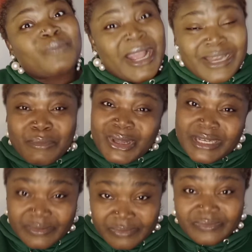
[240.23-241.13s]
spending
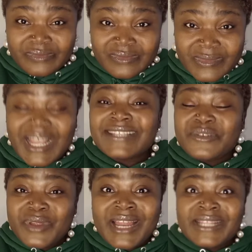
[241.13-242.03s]
money. That's
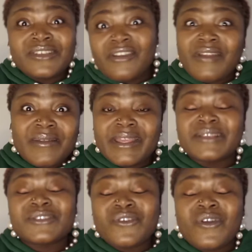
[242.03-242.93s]
the reality on ground
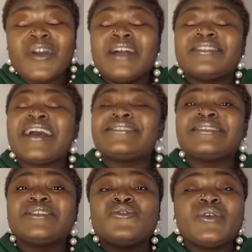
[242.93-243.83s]
here. So that
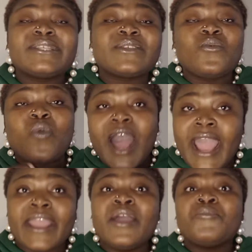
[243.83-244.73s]
is the reason
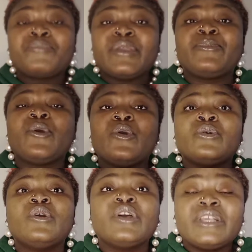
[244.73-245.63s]
why
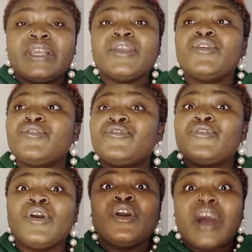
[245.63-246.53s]
people
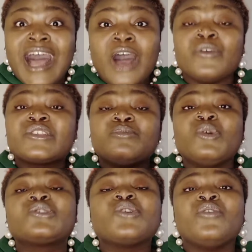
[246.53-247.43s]
give out
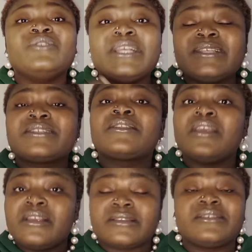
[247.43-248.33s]
most of these
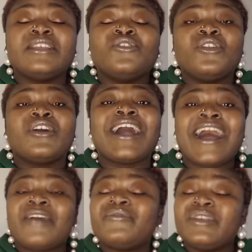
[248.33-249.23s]
things. They no longer
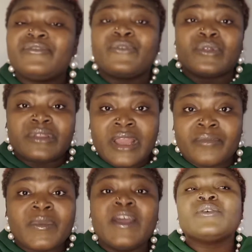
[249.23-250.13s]
have need for
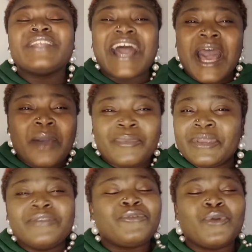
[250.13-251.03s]
them. So they are
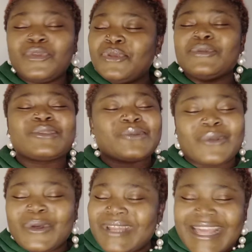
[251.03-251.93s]
happy for you to
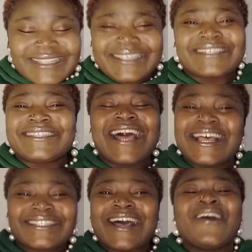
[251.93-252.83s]
collect it.
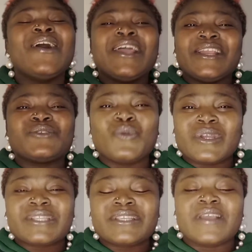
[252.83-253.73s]
That's how it
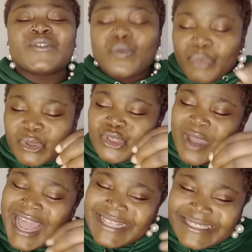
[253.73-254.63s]
works here. So put
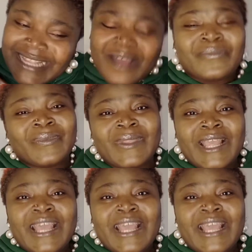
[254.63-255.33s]
your eyes down.